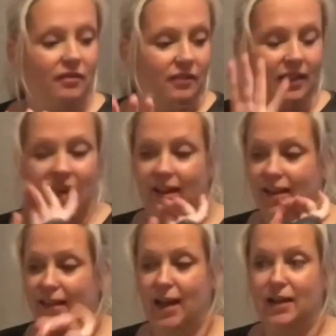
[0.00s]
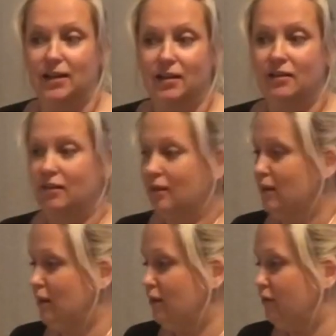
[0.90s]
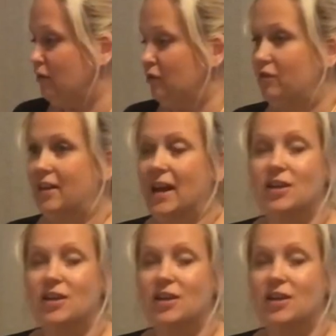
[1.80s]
like that for today.